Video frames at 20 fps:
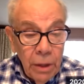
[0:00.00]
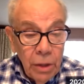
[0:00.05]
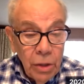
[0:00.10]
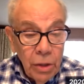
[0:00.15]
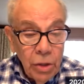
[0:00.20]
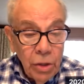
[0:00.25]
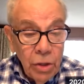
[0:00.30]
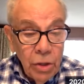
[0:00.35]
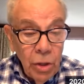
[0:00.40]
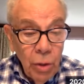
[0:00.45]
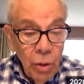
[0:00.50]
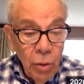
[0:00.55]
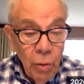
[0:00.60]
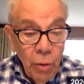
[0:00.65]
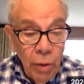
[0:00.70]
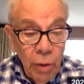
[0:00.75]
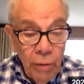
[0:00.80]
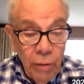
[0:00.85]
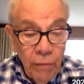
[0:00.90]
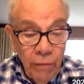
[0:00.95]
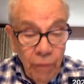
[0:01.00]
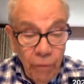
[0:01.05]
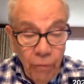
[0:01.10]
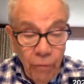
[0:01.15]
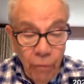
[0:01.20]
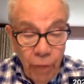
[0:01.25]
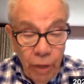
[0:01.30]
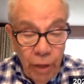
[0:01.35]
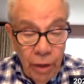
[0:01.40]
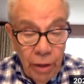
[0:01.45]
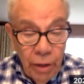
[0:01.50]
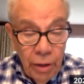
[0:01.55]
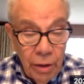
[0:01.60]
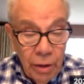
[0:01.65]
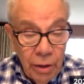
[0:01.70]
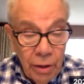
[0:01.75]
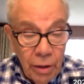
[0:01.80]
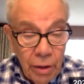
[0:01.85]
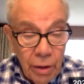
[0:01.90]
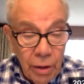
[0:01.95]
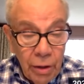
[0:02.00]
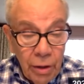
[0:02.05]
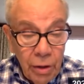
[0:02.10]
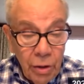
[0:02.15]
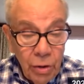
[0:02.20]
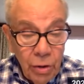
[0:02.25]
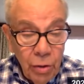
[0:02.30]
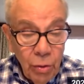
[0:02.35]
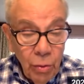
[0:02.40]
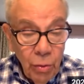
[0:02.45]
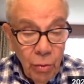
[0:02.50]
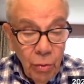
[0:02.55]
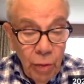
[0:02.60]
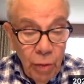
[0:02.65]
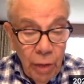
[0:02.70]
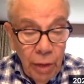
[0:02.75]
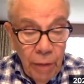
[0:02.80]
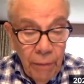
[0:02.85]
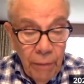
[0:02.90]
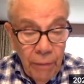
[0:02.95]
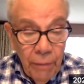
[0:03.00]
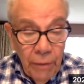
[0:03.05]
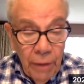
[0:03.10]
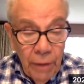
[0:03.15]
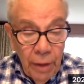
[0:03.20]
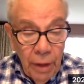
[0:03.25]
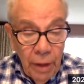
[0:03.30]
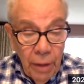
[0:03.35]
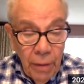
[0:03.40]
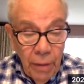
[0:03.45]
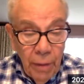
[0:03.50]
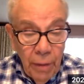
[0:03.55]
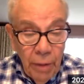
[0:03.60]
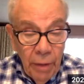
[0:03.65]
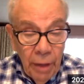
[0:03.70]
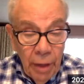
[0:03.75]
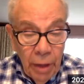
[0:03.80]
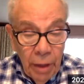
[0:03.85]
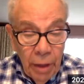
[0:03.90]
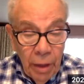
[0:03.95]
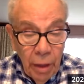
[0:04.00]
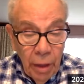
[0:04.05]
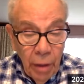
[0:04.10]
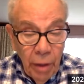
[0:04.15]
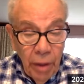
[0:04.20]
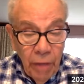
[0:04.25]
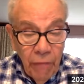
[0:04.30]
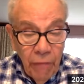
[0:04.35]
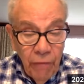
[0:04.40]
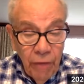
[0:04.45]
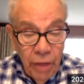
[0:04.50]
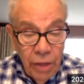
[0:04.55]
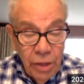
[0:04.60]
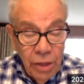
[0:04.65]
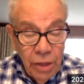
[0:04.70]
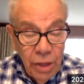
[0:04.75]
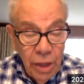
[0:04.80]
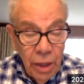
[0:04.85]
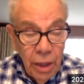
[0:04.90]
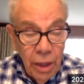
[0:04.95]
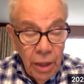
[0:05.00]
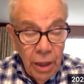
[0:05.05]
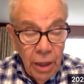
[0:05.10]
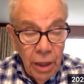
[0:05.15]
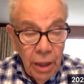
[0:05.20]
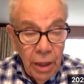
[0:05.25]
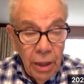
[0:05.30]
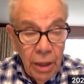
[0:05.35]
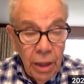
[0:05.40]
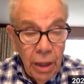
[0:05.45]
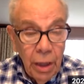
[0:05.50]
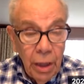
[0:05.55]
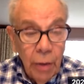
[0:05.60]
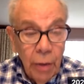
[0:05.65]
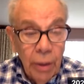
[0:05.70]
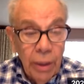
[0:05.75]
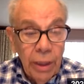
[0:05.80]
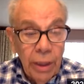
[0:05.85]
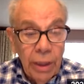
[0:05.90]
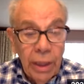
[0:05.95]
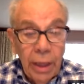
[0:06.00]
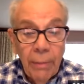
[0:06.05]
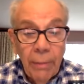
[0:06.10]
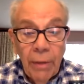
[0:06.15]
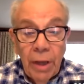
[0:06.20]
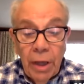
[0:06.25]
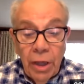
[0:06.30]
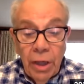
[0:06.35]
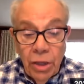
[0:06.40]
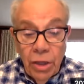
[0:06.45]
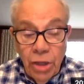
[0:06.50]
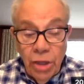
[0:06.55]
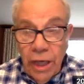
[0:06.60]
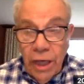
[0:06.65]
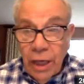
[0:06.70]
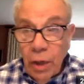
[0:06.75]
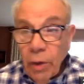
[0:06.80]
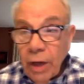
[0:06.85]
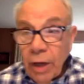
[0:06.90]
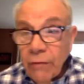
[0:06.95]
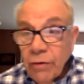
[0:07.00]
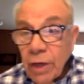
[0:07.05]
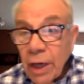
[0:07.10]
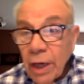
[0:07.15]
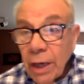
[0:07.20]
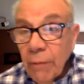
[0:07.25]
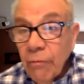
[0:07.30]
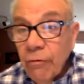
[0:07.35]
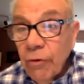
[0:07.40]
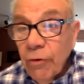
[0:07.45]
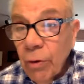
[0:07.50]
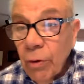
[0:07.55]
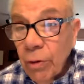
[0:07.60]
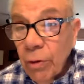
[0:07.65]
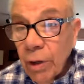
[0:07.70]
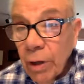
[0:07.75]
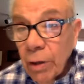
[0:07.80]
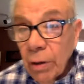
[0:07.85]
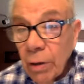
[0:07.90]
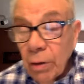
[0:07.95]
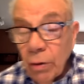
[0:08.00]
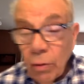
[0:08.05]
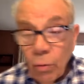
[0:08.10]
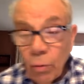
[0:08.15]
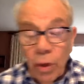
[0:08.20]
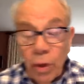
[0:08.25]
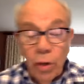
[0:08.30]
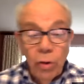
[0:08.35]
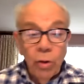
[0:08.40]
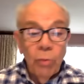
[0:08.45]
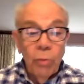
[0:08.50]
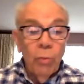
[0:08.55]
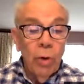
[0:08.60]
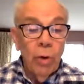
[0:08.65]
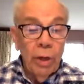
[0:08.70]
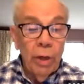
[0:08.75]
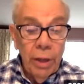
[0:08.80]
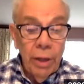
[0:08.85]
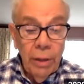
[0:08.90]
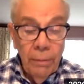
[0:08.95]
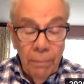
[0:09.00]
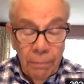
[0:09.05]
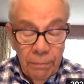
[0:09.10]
So feel free to email me at ravcak@aol.com. Jackie, we have time for one or two more, I think.